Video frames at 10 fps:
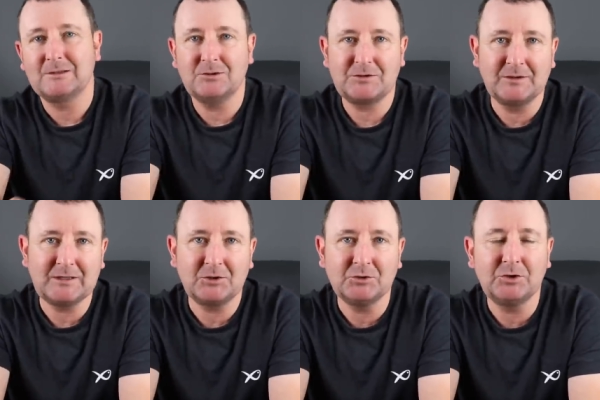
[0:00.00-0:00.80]
There's lots of
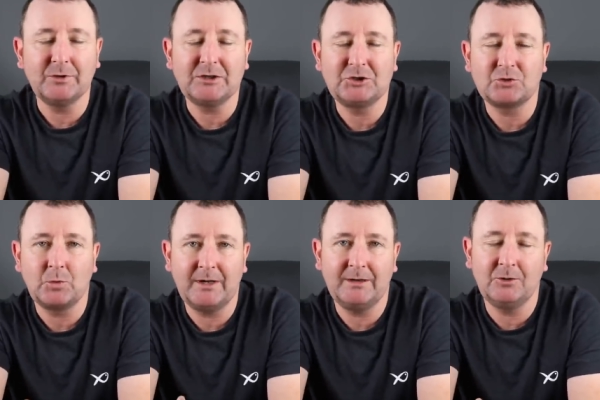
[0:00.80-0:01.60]
things I could do. It's just
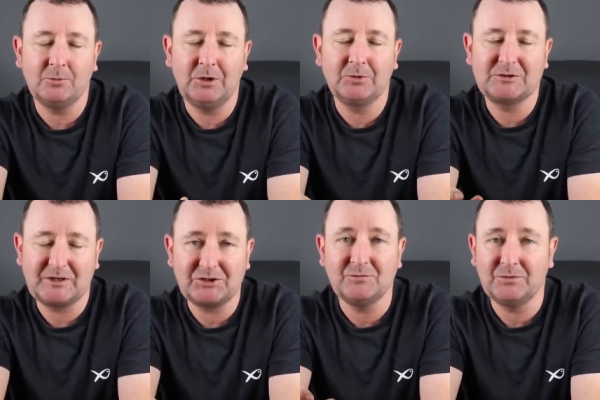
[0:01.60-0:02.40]
when I upload a
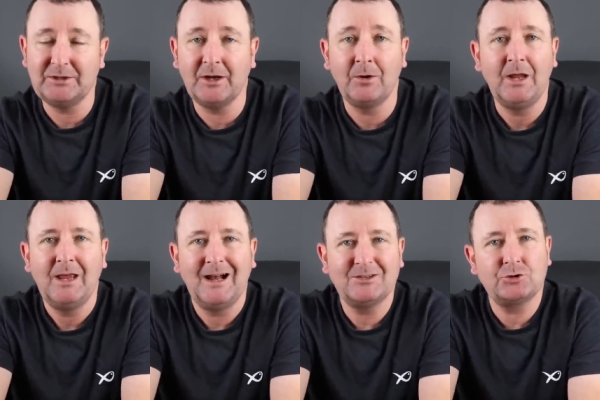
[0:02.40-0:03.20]
session video,
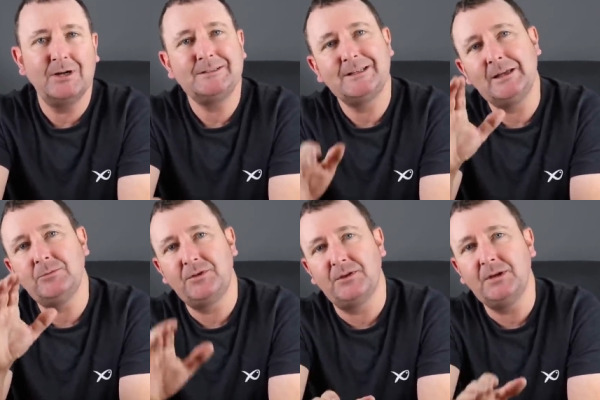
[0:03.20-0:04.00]
I try to
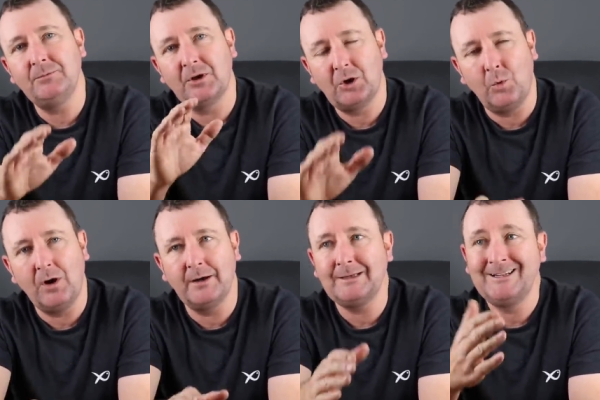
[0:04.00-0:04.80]
keep the theme
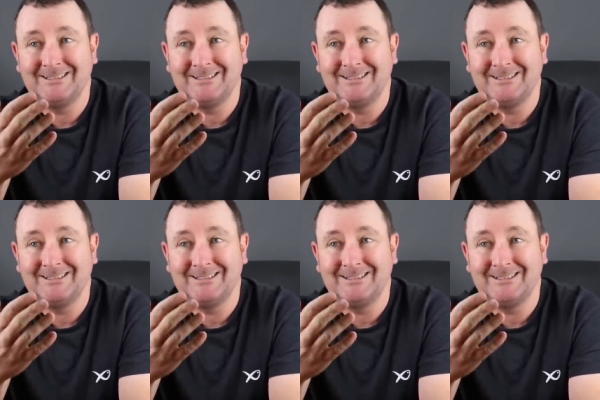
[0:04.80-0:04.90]
quite